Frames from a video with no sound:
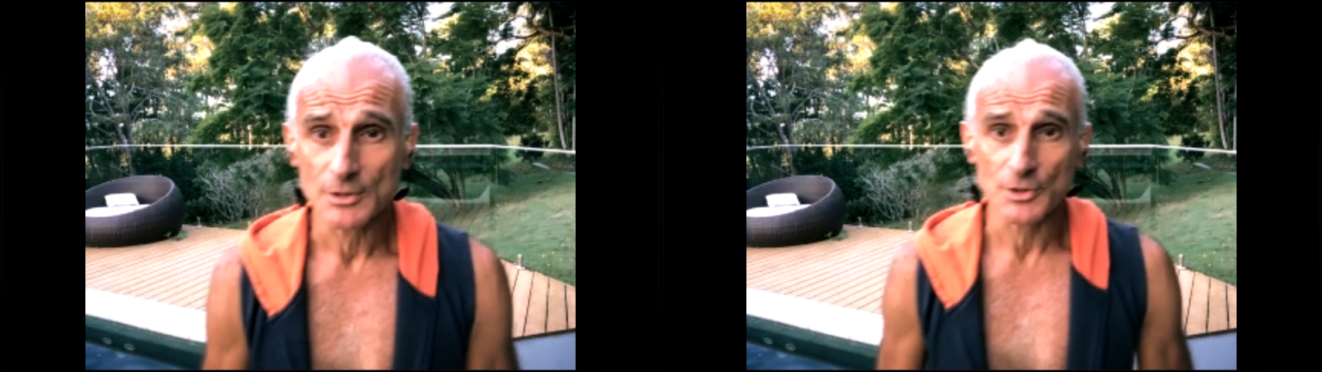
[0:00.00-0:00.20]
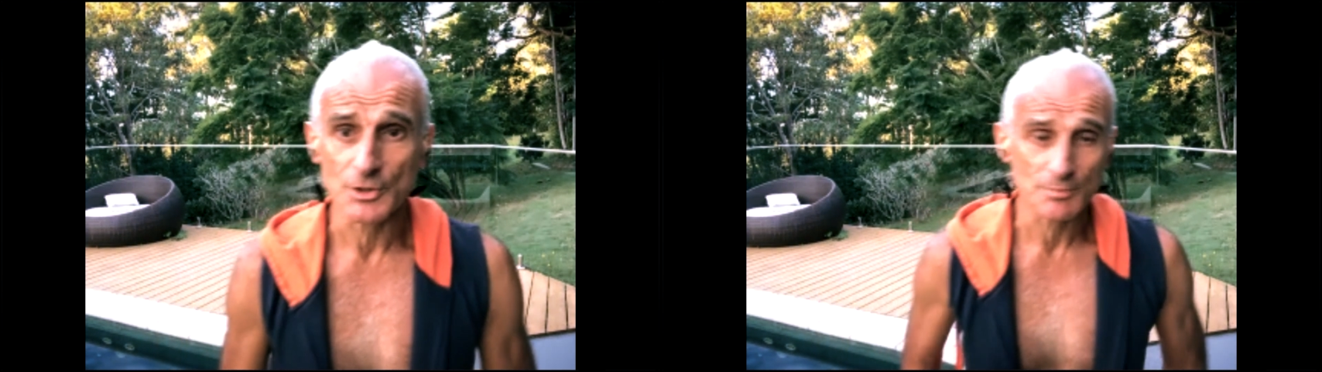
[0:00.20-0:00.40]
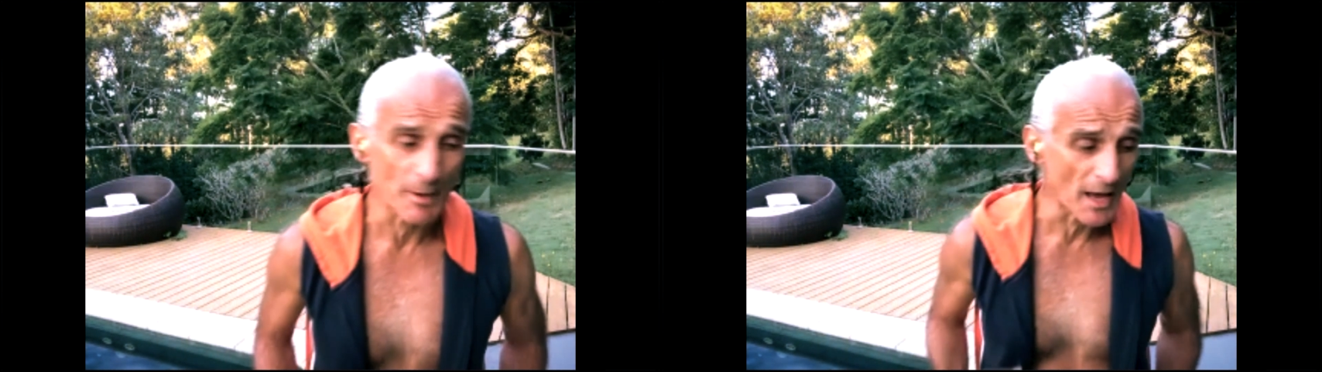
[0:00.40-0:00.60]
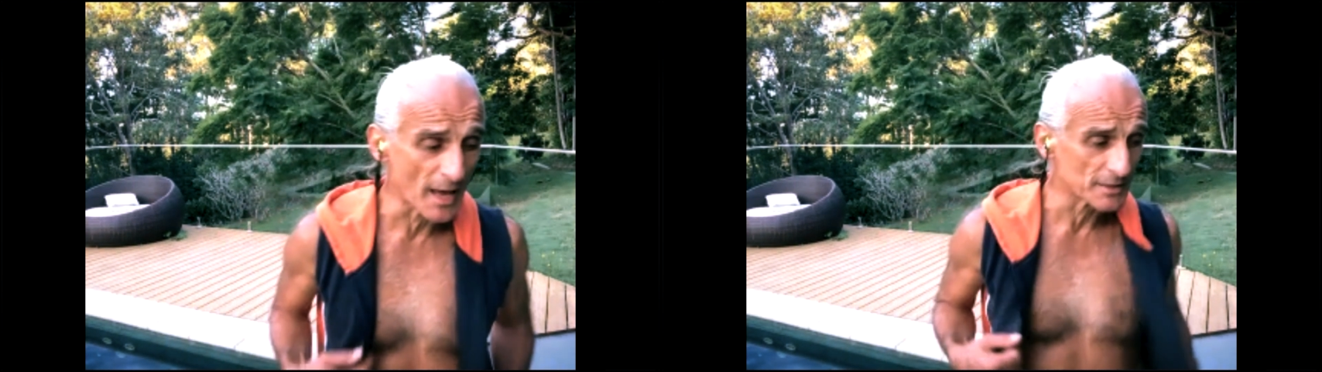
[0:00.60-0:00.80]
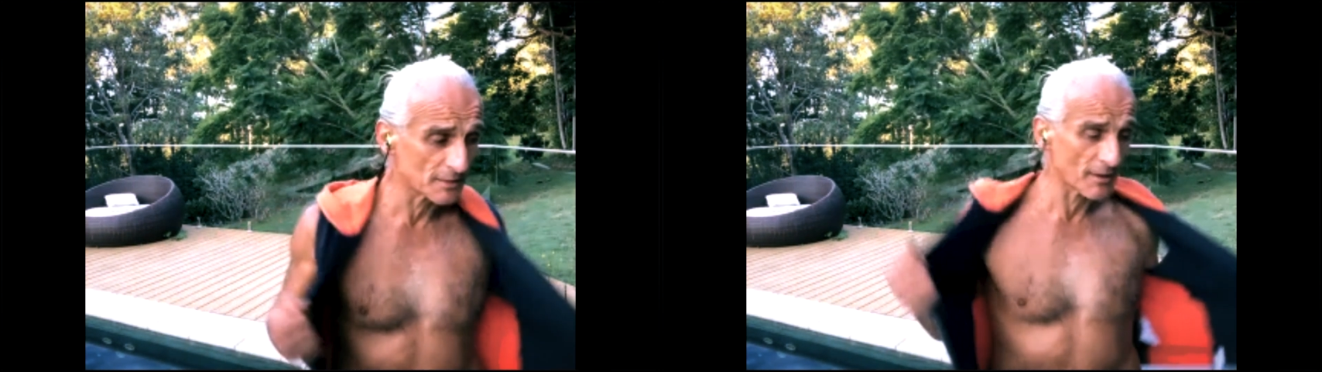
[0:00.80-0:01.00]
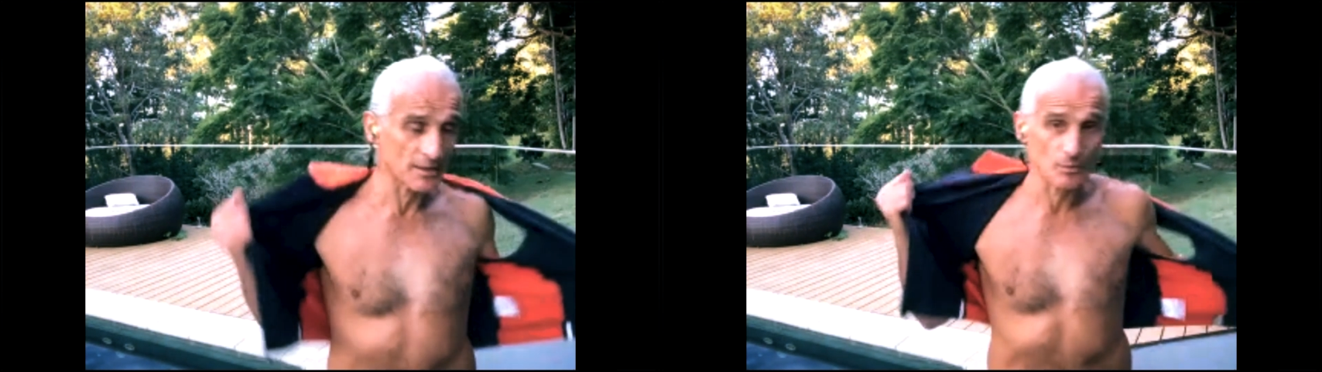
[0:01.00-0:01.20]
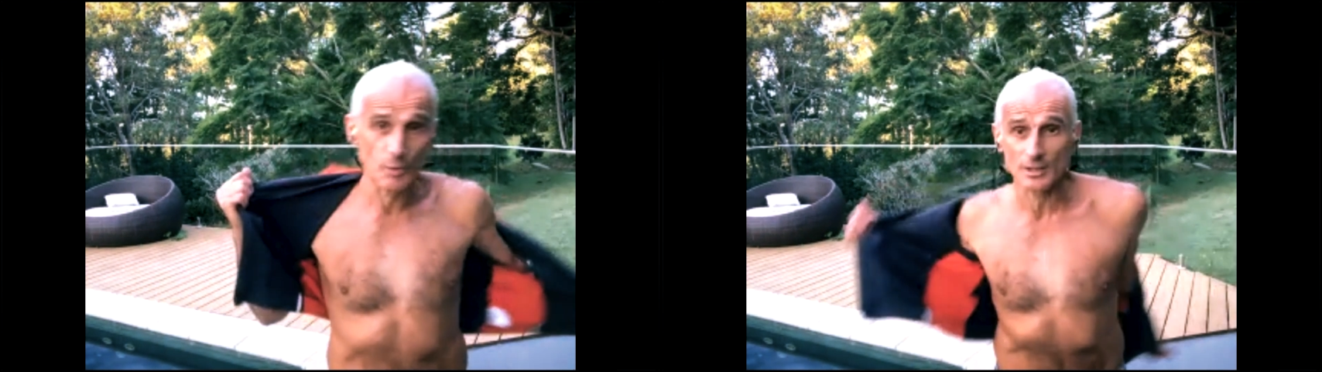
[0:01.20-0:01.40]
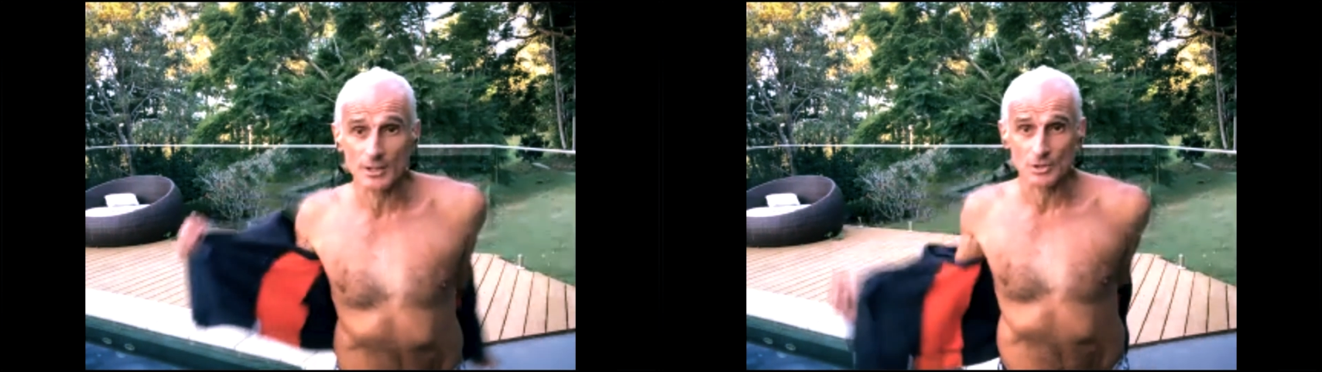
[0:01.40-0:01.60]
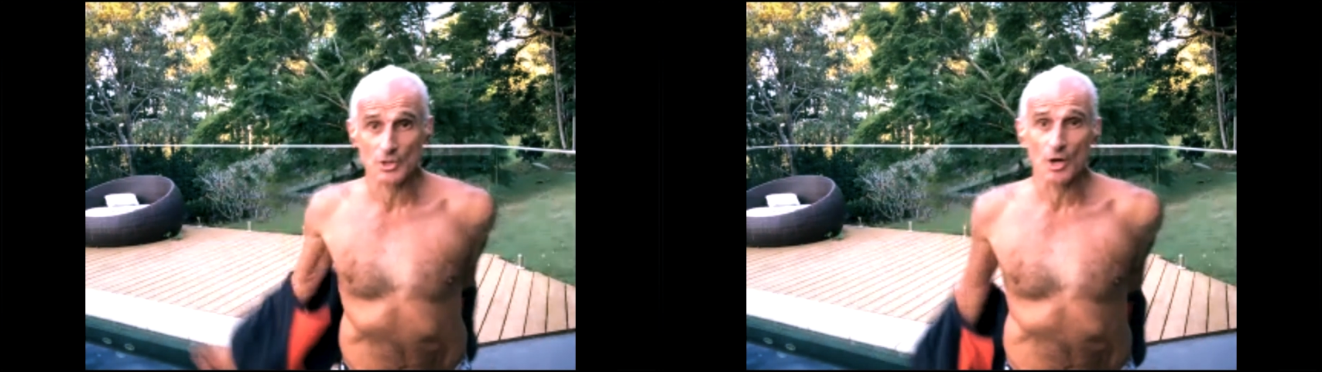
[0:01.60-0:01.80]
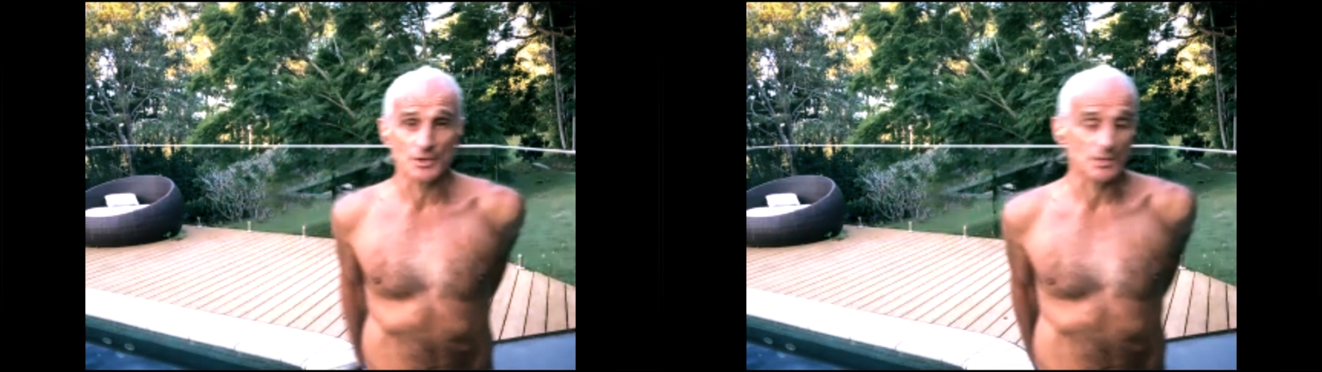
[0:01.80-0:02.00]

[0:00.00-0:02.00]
to the spine. And if I can quickly show